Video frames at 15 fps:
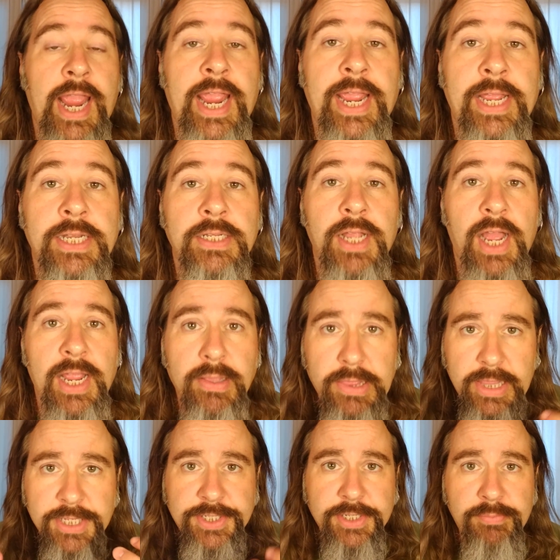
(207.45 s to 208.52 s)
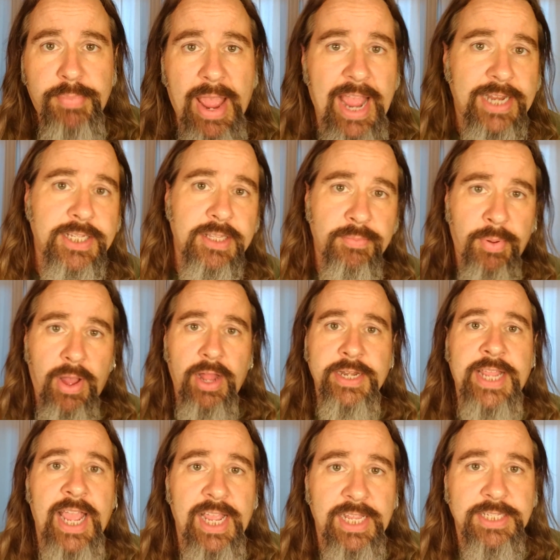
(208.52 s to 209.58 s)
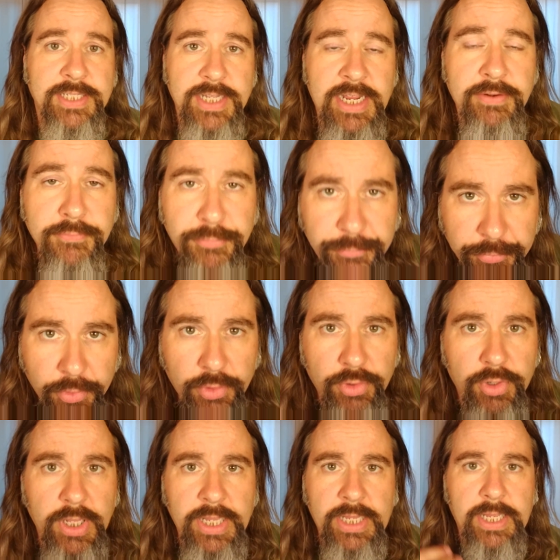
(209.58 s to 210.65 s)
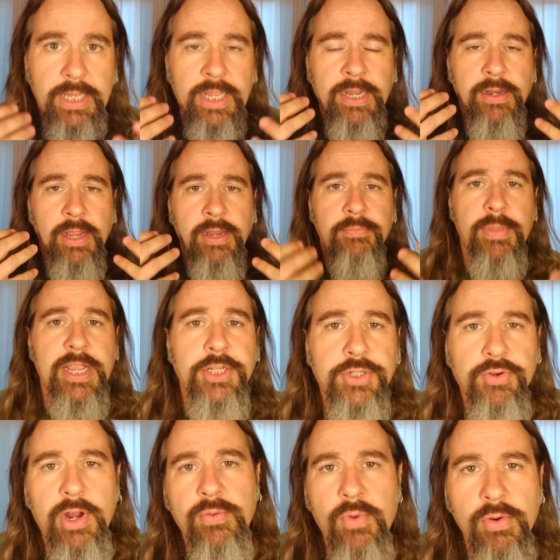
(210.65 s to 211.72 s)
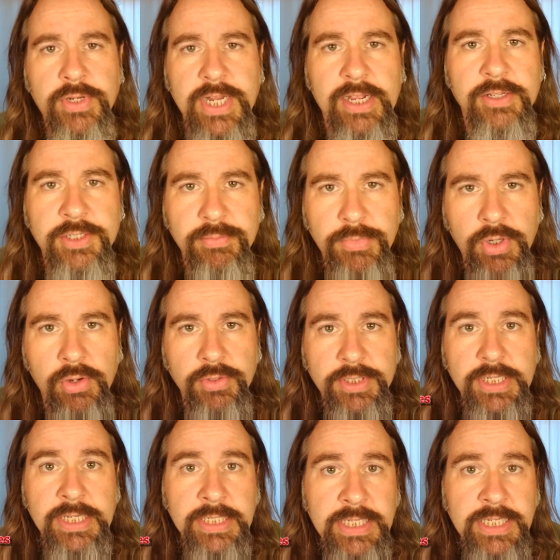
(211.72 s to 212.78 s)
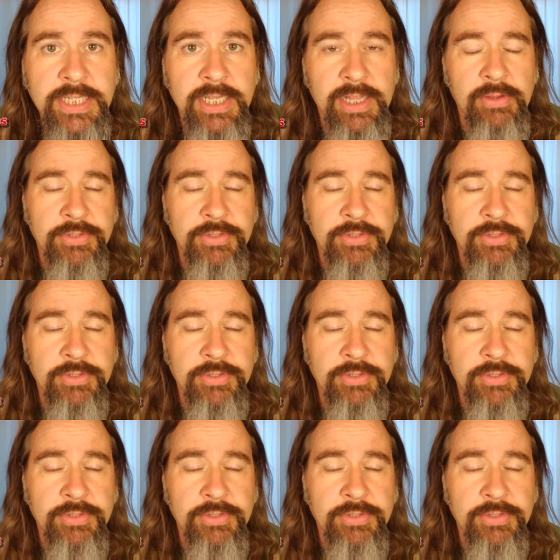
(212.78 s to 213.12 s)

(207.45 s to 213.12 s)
and I listened back to the podcast in full and made sure I wrote down some notes in detail.